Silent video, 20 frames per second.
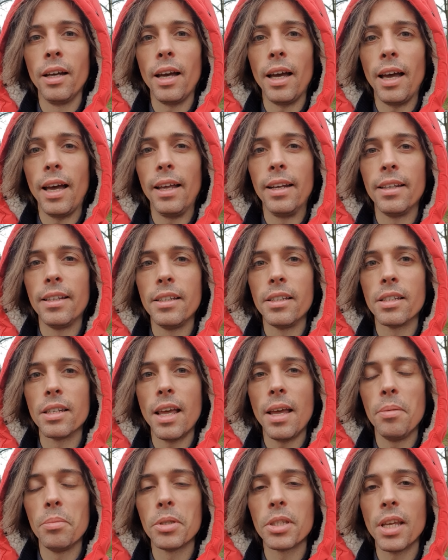and his
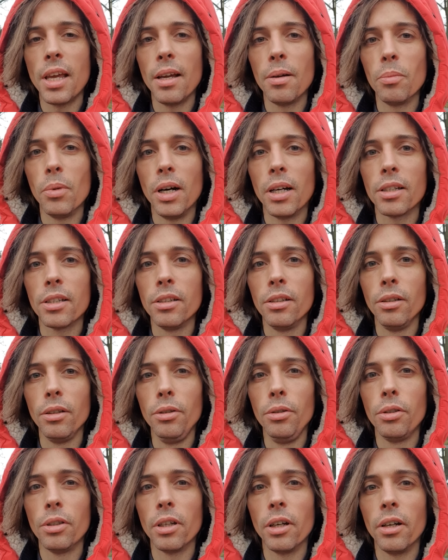namesake Martin
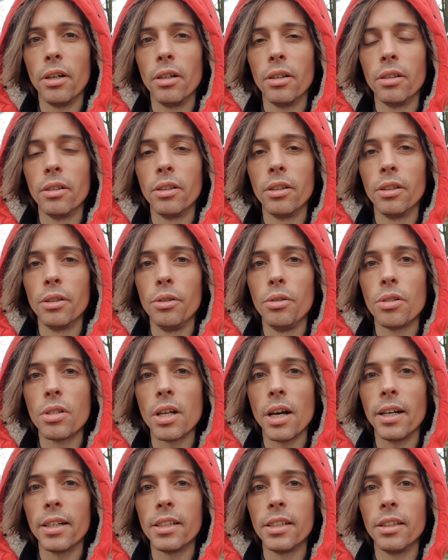Luther, who
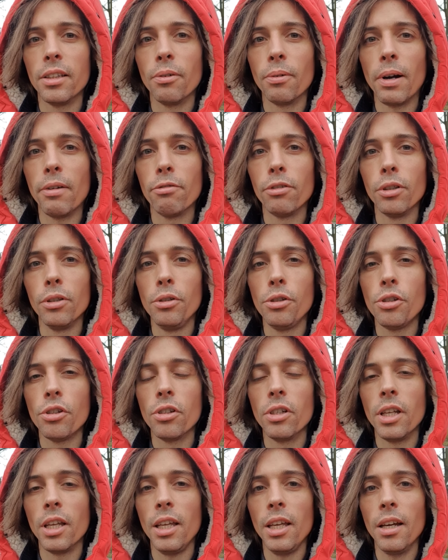started the
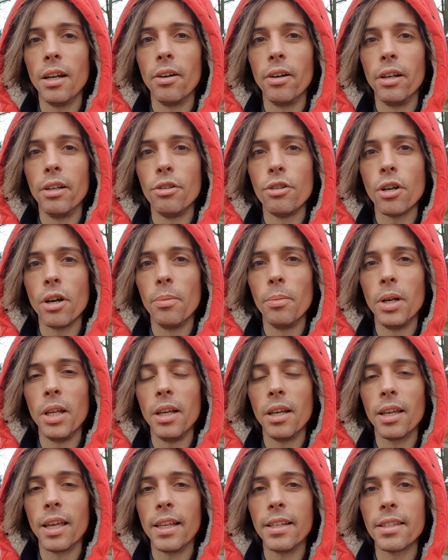revolution here in Germany
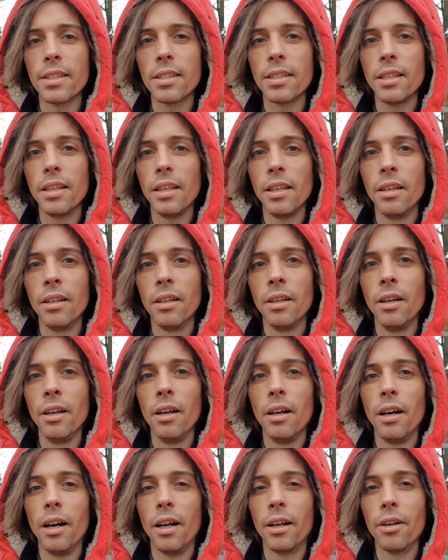against the
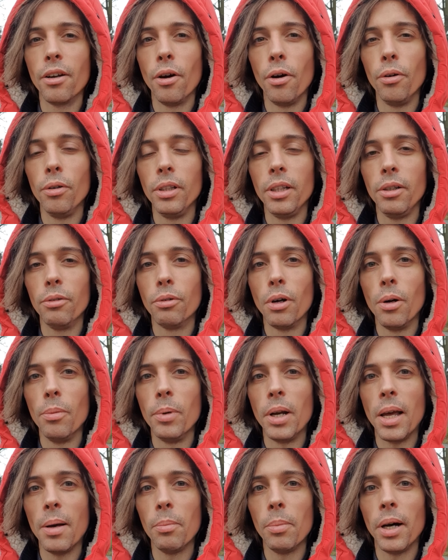unholy
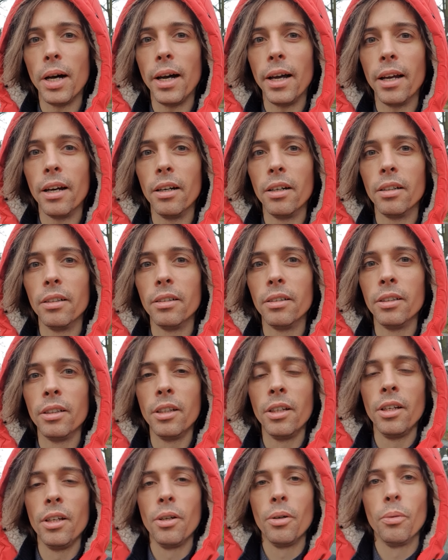Roman Empire,
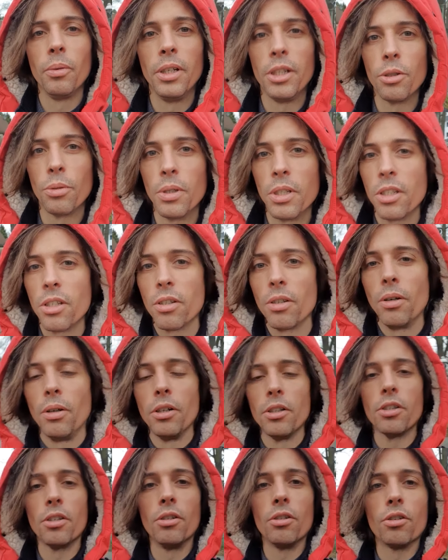which was
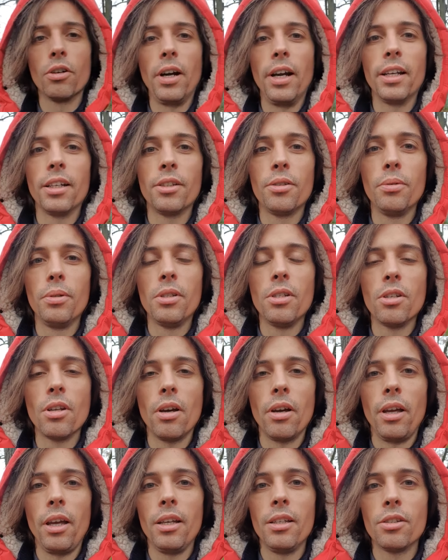also trying to
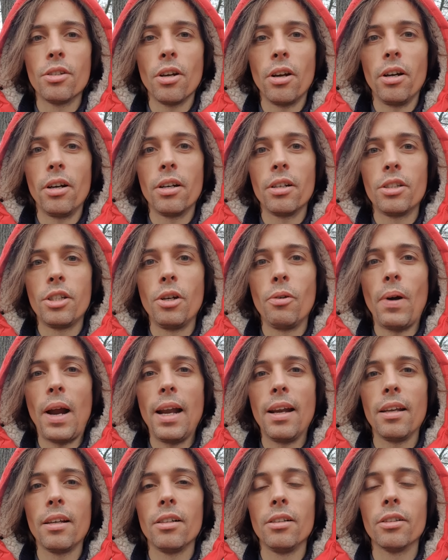exert
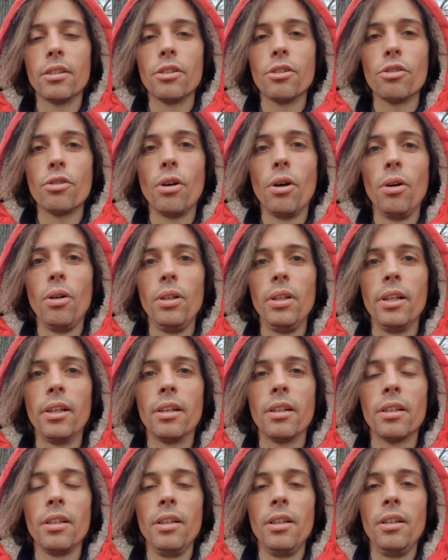tyrannical control
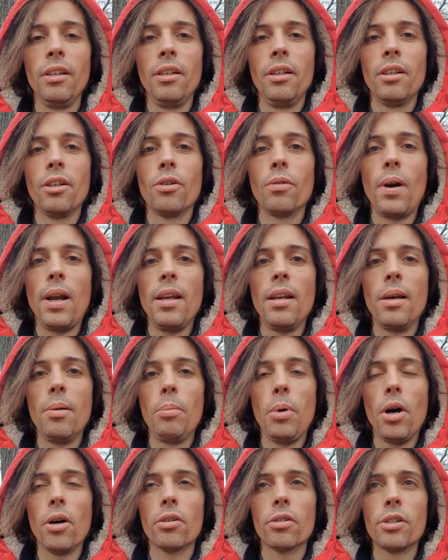and great
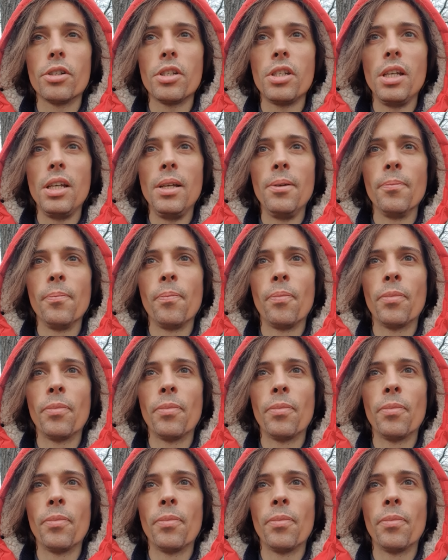hypocrisy